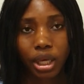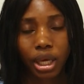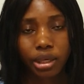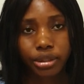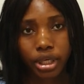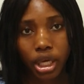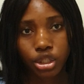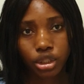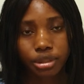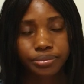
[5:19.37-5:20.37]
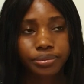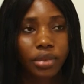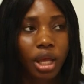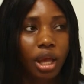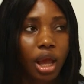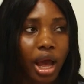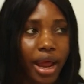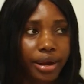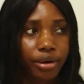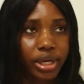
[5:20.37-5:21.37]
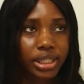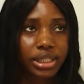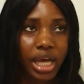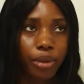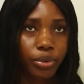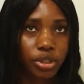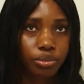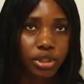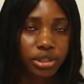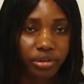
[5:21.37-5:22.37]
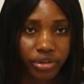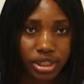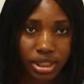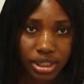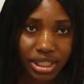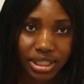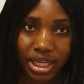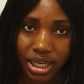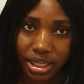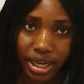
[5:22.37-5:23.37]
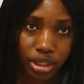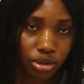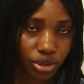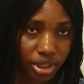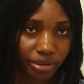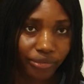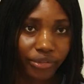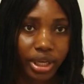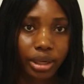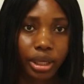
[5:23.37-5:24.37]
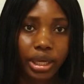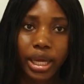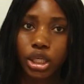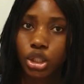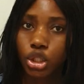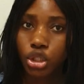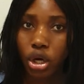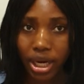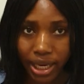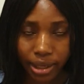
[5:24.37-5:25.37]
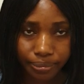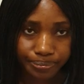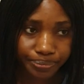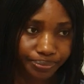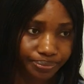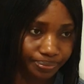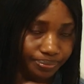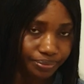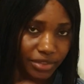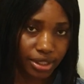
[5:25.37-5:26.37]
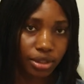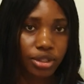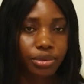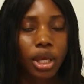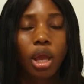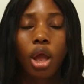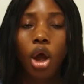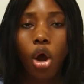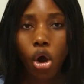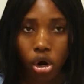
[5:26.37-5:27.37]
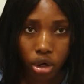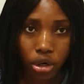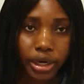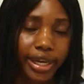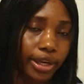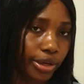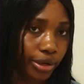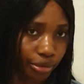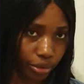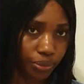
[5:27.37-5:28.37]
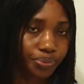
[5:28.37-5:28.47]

education. And in Northern Cyprus, most universities, they take their tuition fee in dollar, excuse me, or in euro.